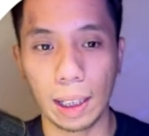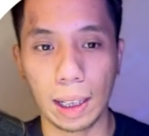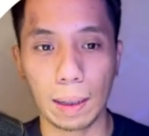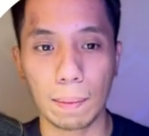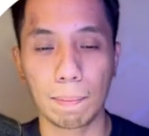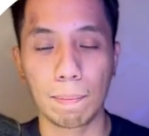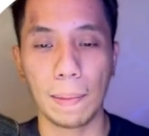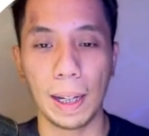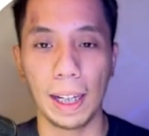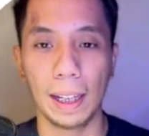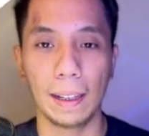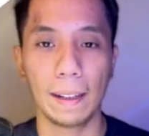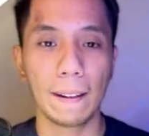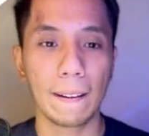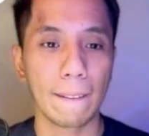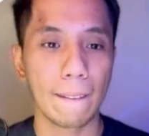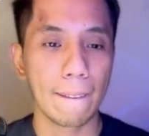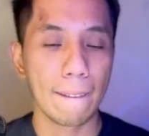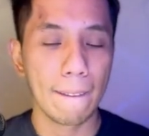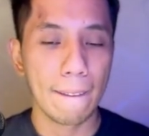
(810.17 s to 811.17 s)
campaign,
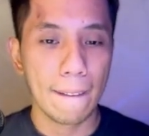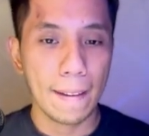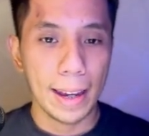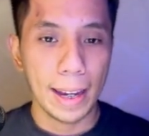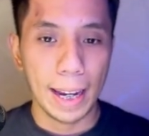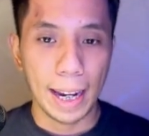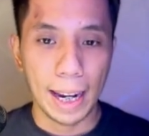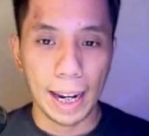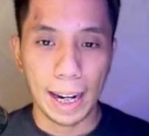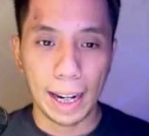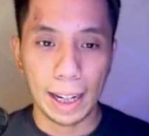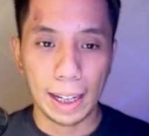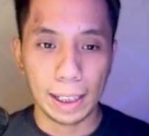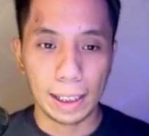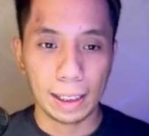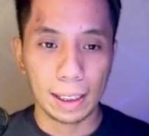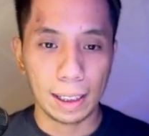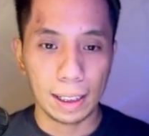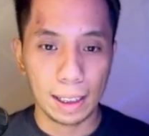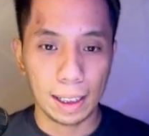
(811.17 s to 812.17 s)

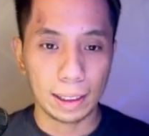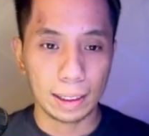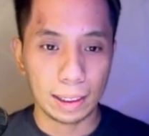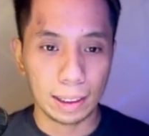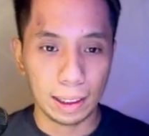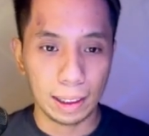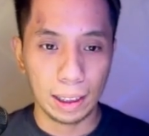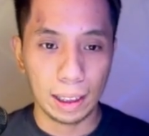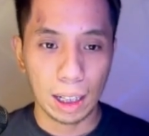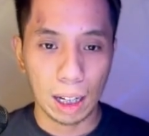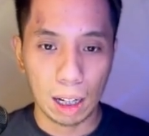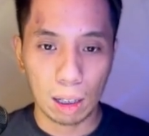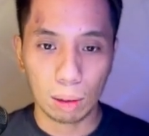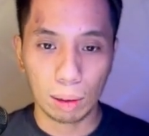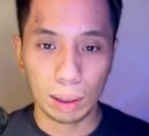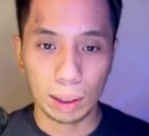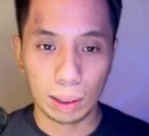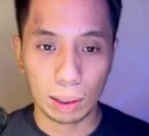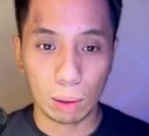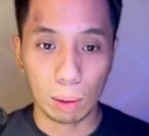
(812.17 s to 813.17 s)
and let's see
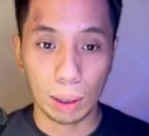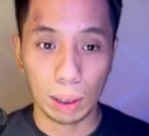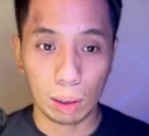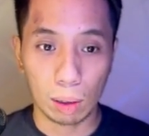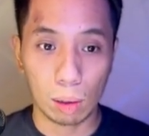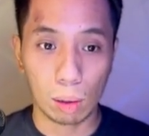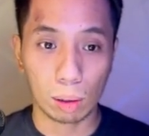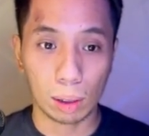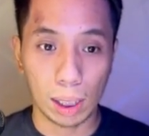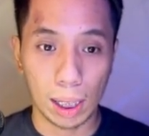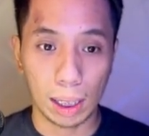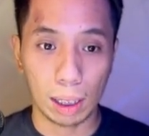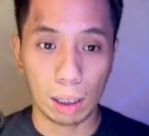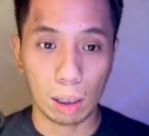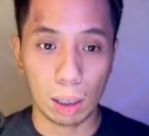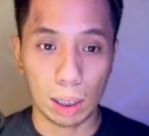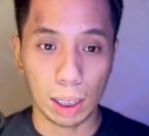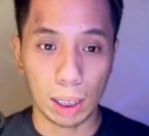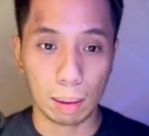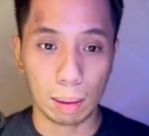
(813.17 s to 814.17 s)
how it's going to look like
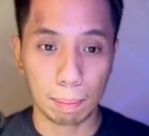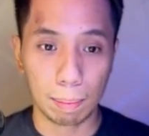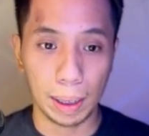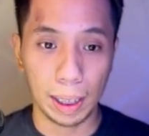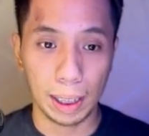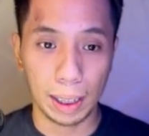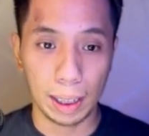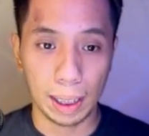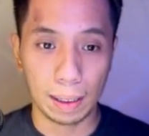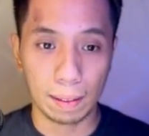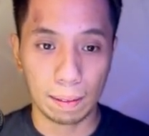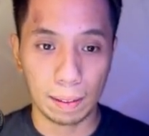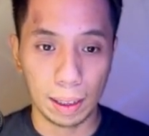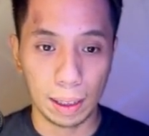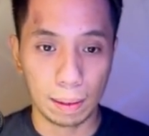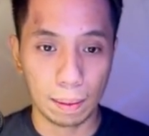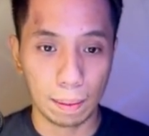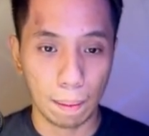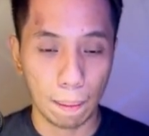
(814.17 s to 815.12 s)
on a campaign level.